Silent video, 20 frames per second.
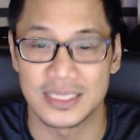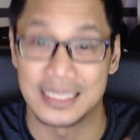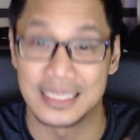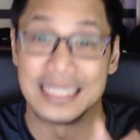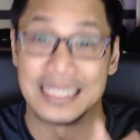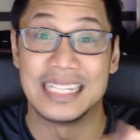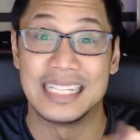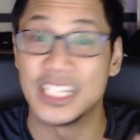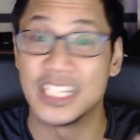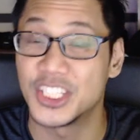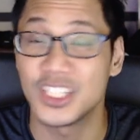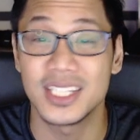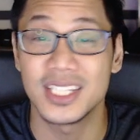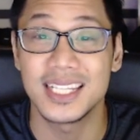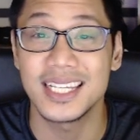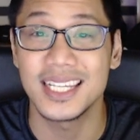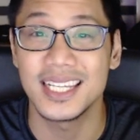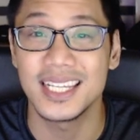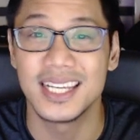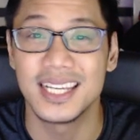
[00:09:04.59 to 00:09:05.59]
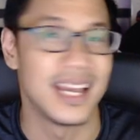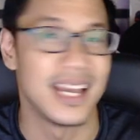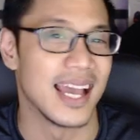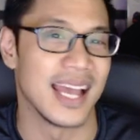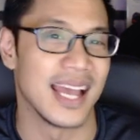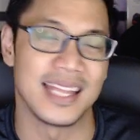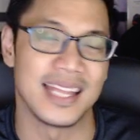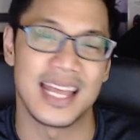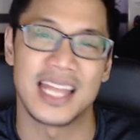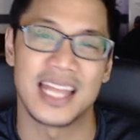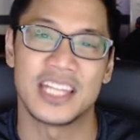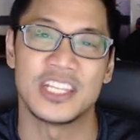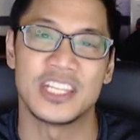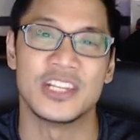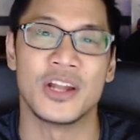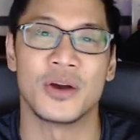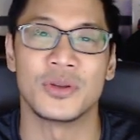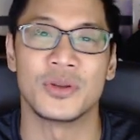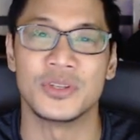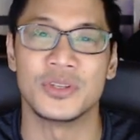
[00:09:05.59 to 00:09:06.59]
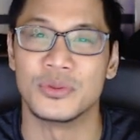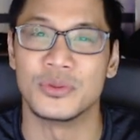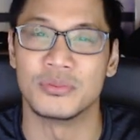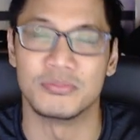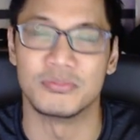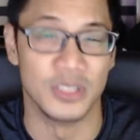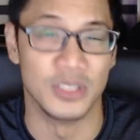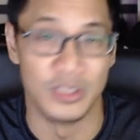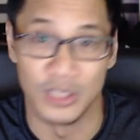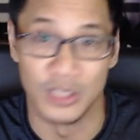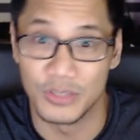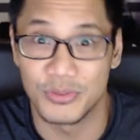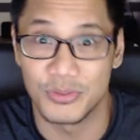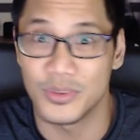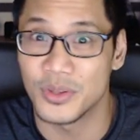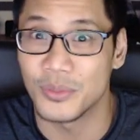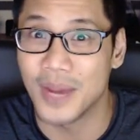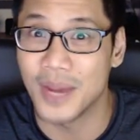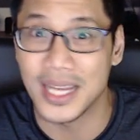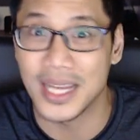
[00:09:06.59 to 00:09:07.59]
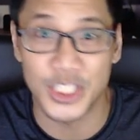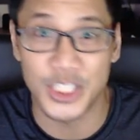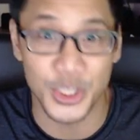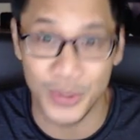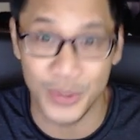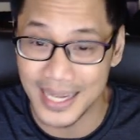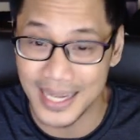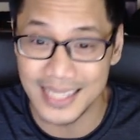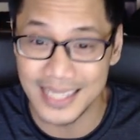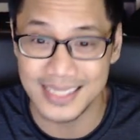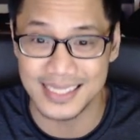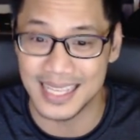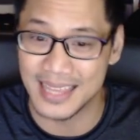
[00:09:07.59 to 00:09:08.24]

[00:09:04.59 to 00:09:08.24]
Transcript: initially, and then you look for the right traits,